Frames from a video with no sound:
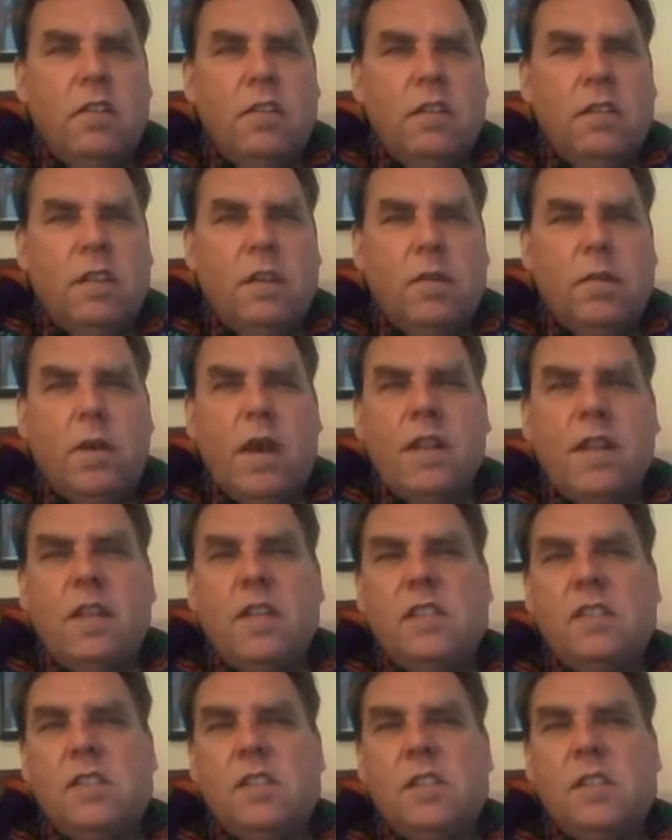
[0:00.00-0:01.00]
around
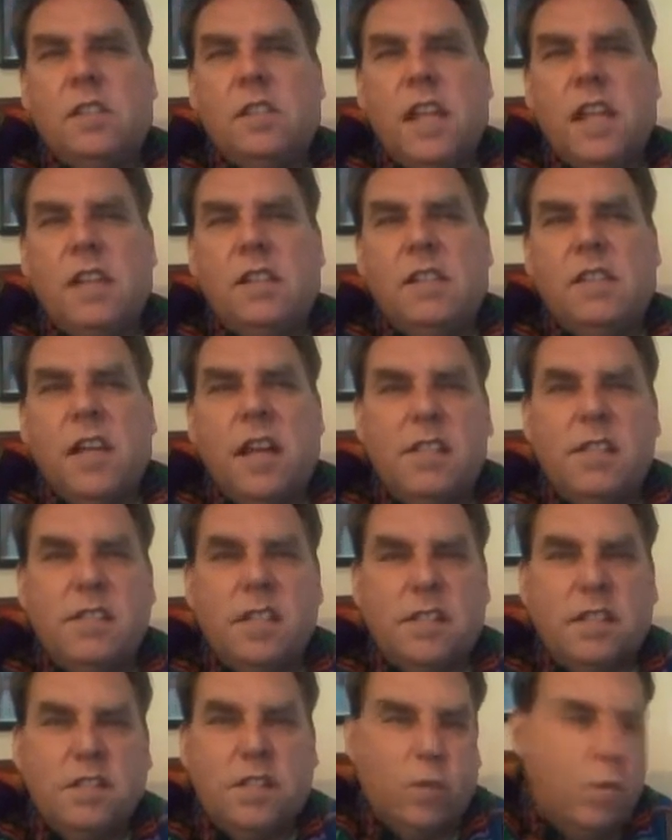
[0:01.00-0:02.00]
each of the day signs,
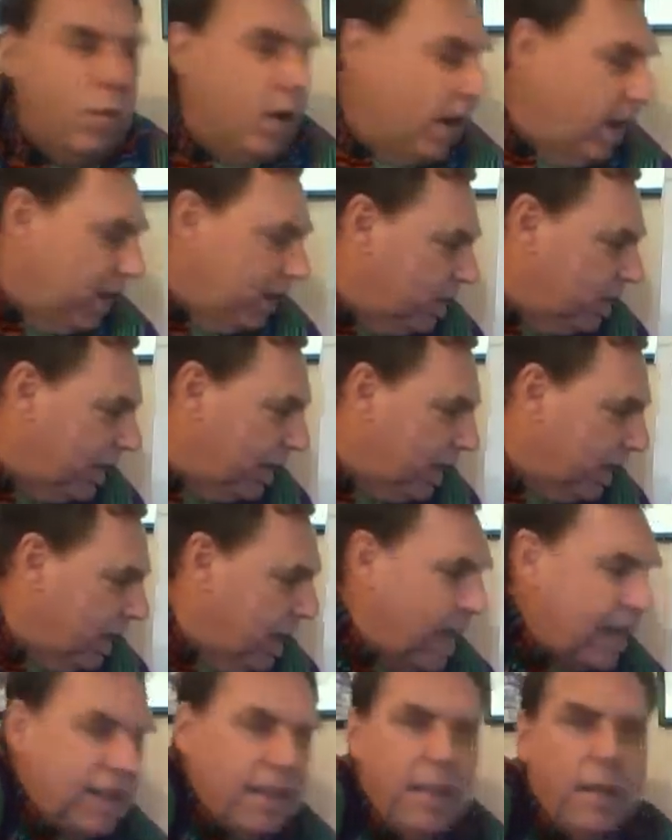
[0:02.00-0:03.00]
and the squares that
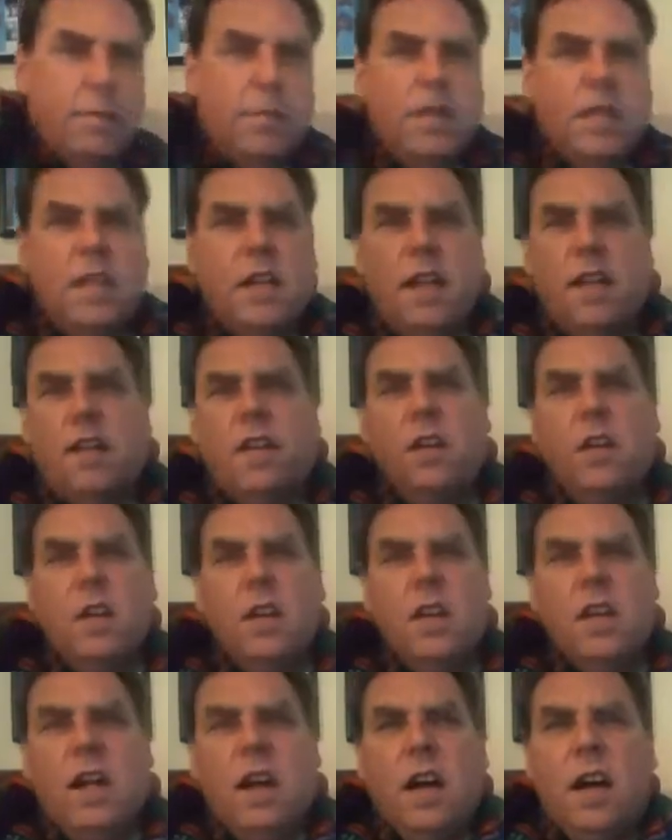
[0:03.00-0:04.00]
connect them together
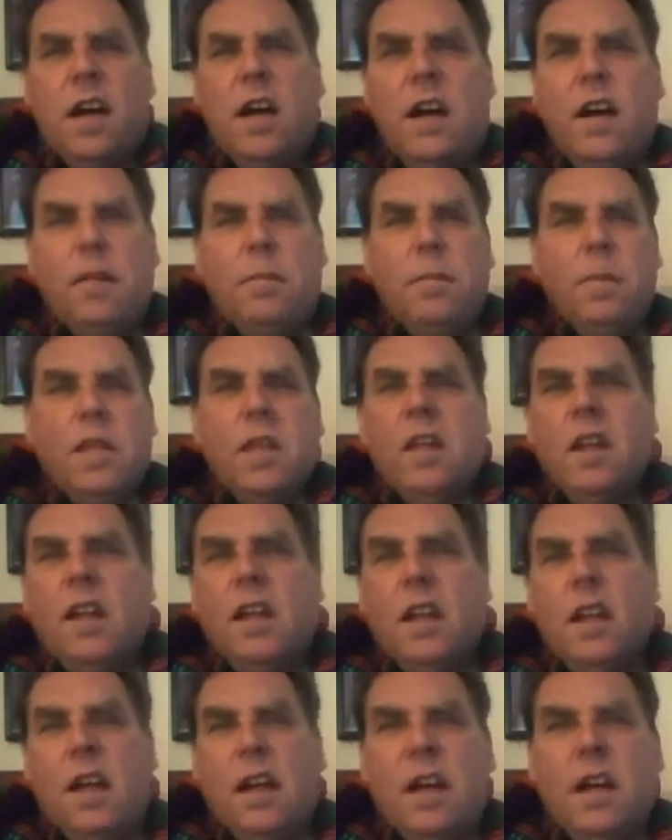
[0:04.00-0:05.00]

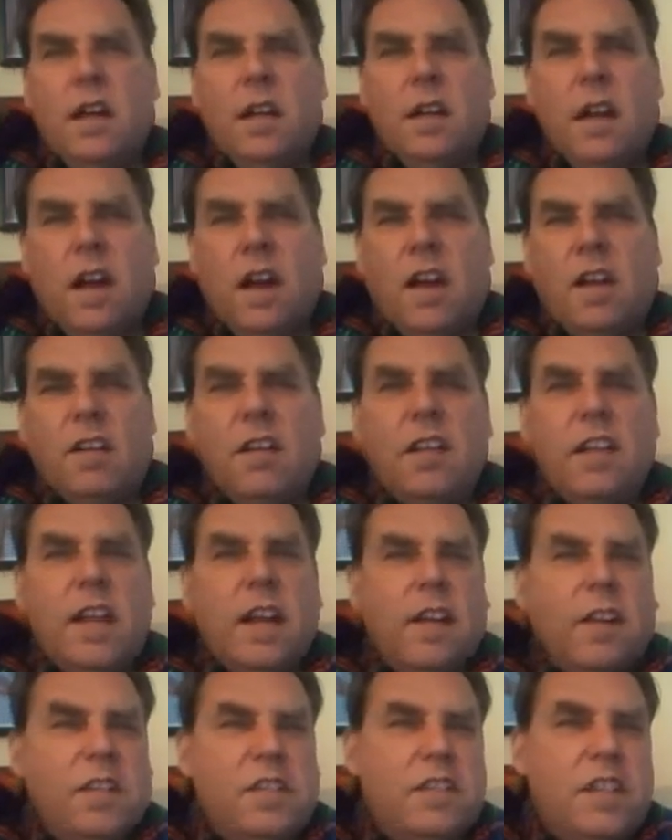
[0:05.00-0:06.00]
are
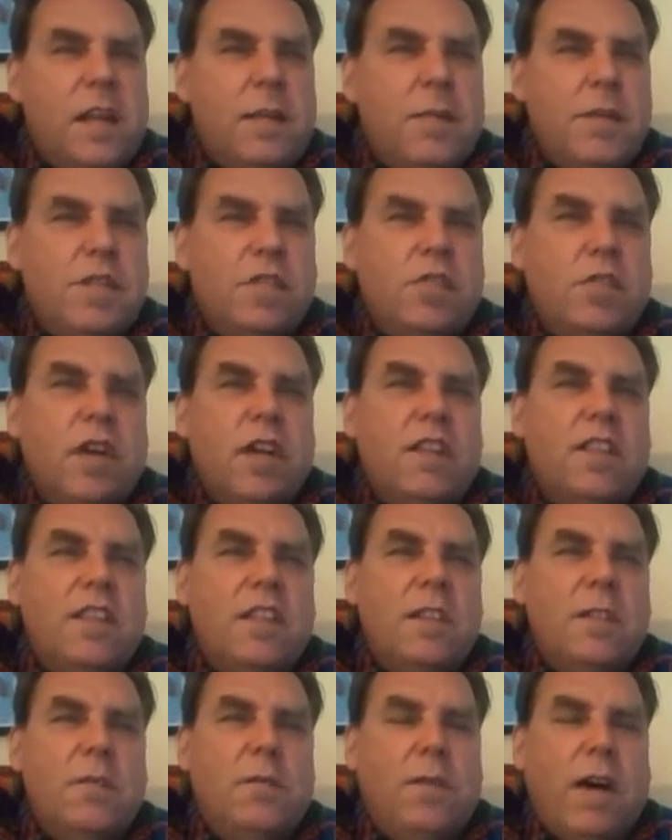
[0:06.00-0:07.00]
there to demonstrate
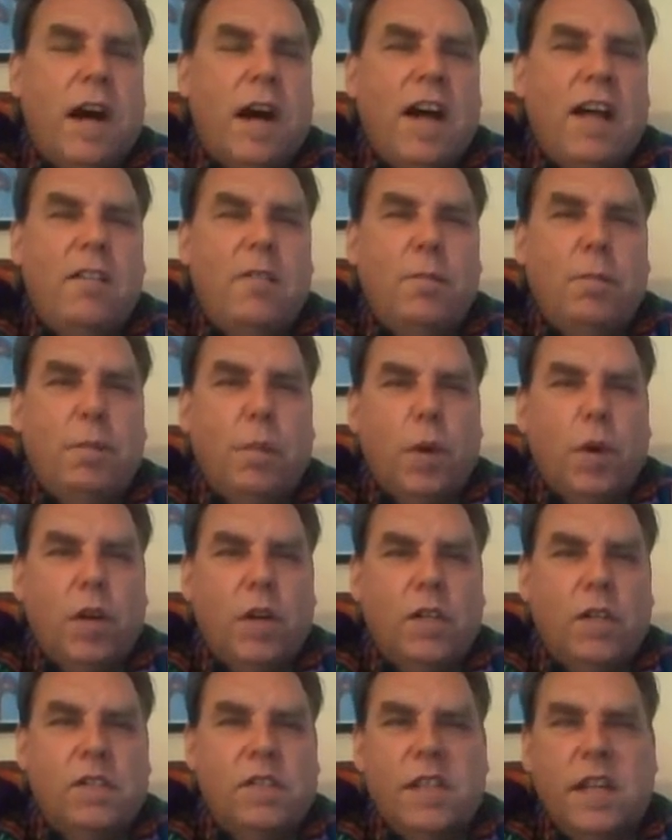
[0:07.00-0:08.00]
the 5
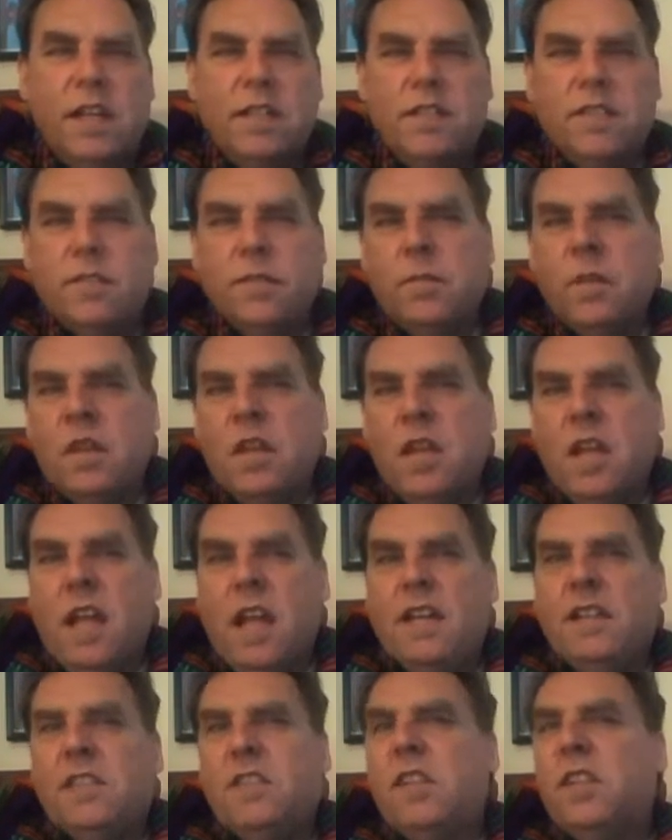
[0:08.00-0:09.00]
burner sets.
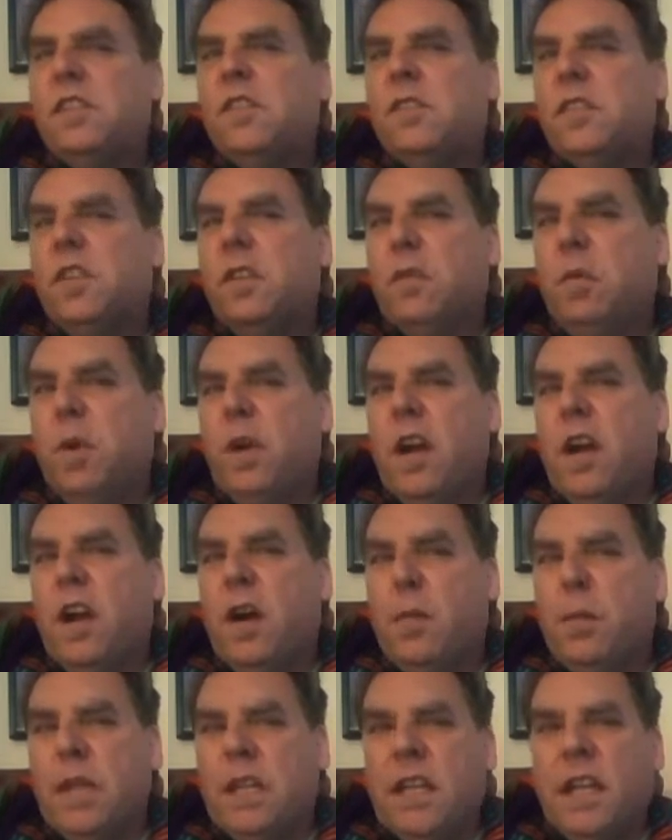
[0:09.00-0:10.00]
And since we
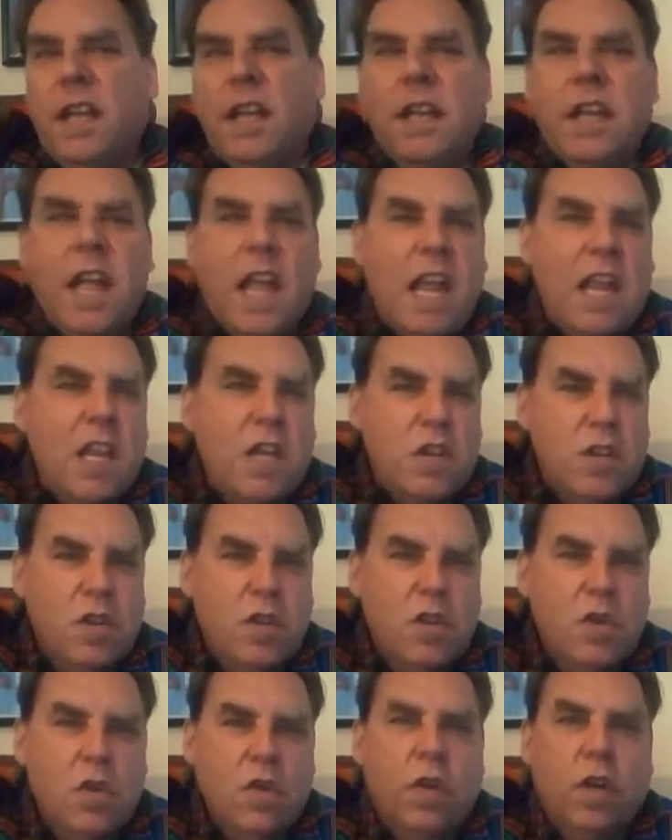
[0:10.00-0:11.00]
are beginning a
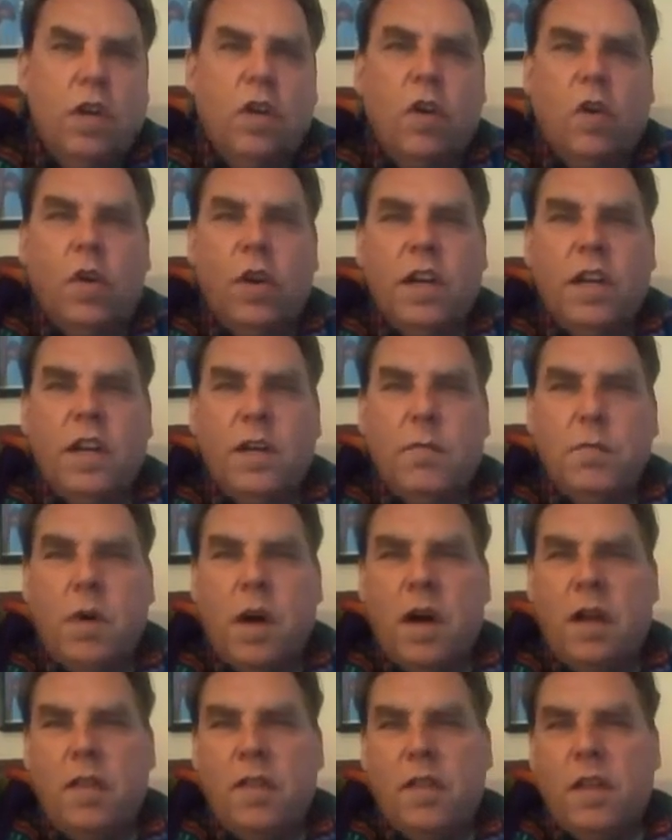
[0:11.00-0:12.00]
new Gregorian
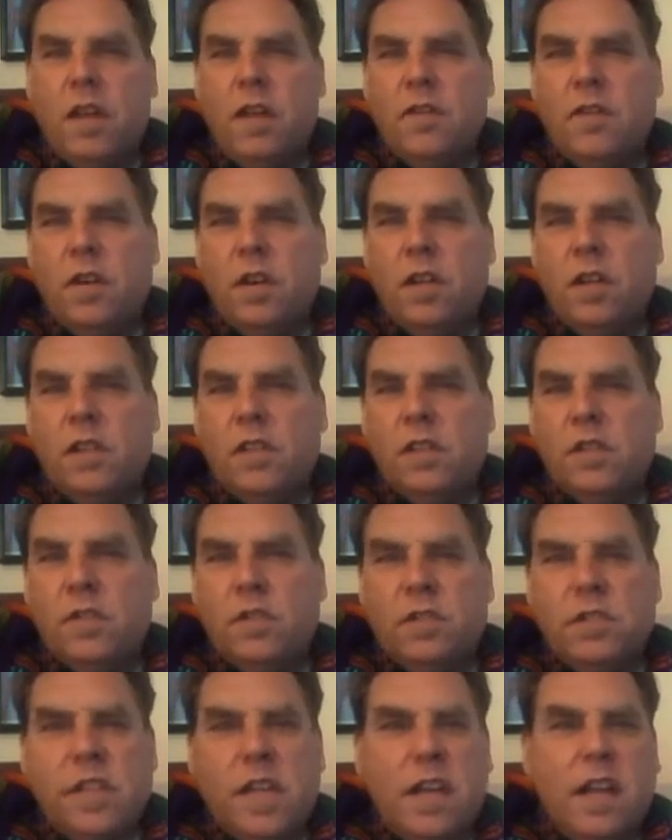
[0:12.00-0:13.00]
month during this
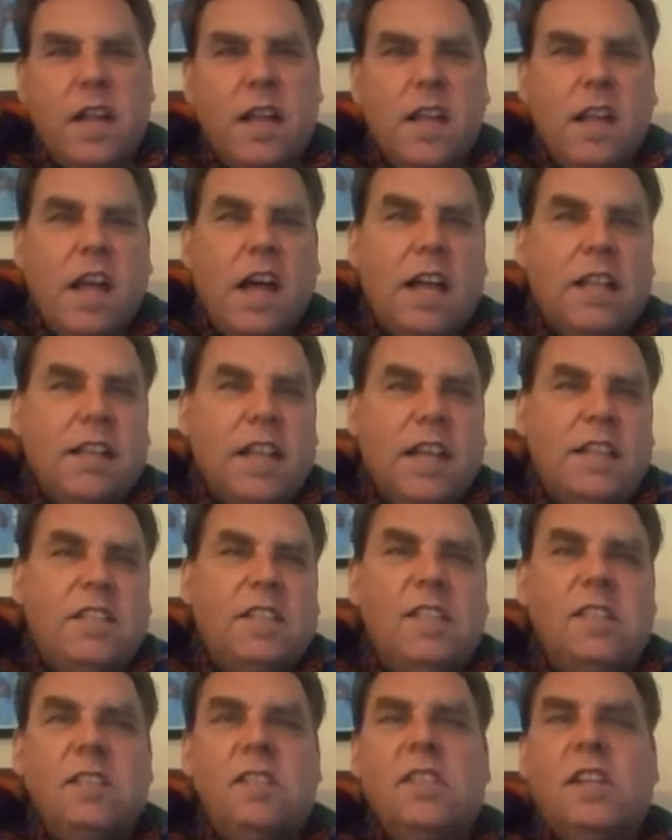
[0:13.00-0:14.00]
Trisena, I'd like
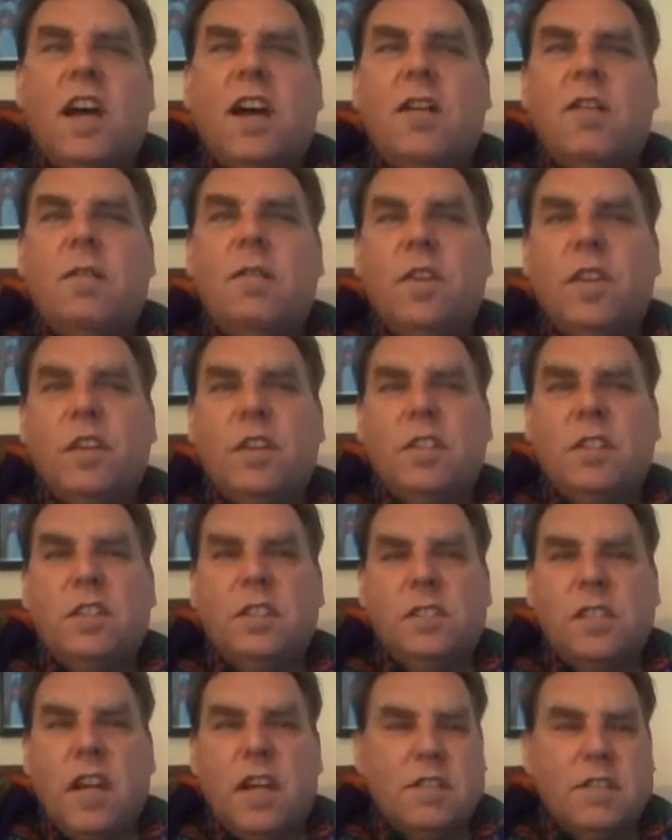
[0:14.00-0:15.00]
to
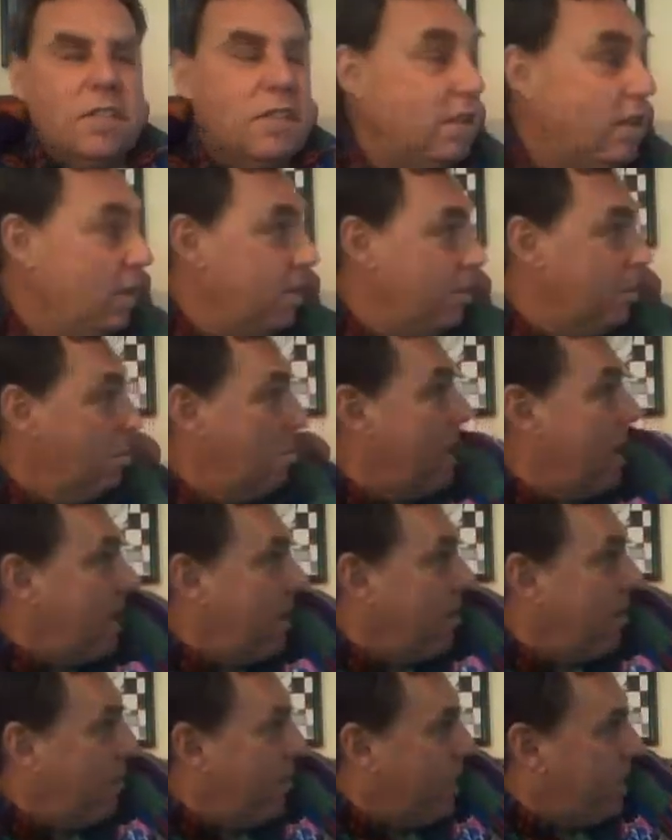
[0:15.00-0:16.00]
discuss the
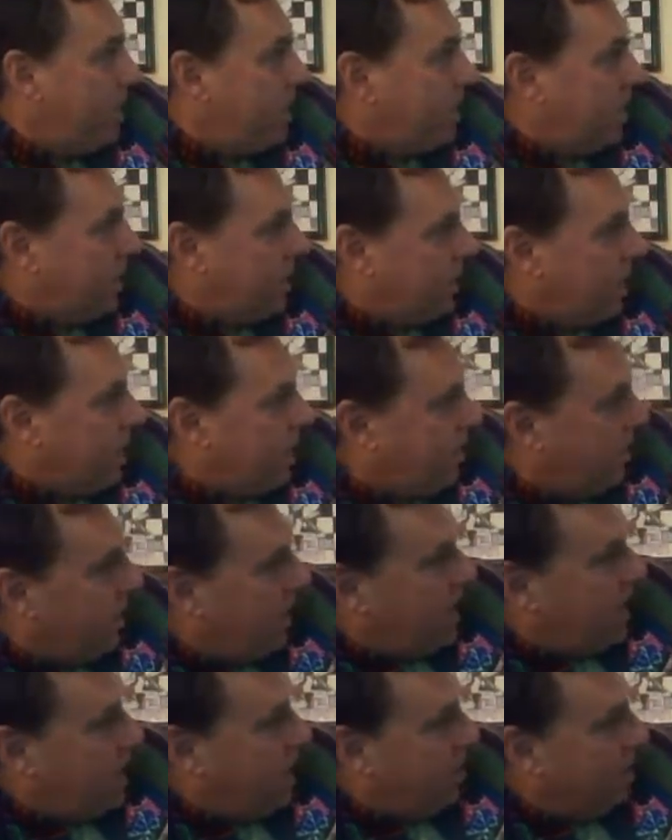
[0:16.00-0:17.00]
metaphysics of
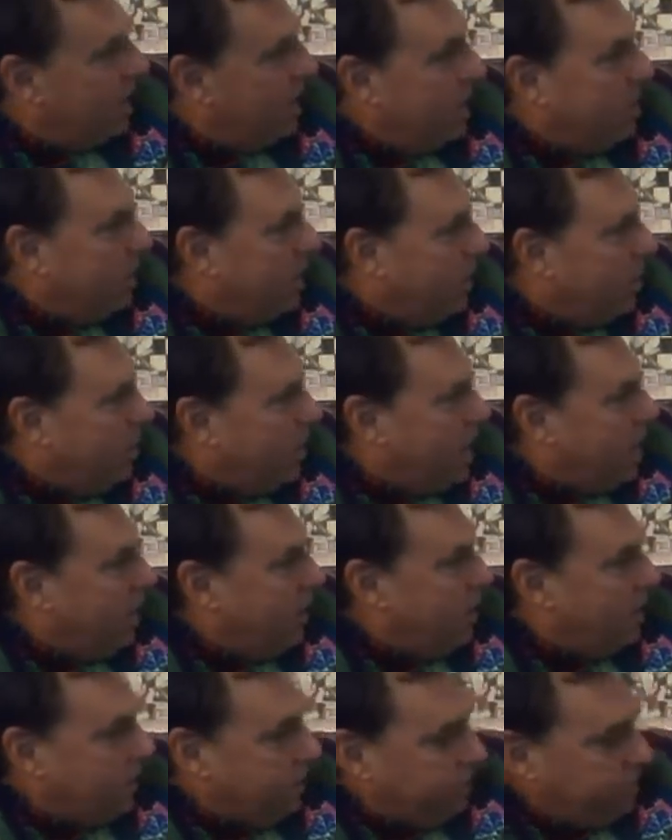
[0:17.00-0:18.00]
the upcoming month.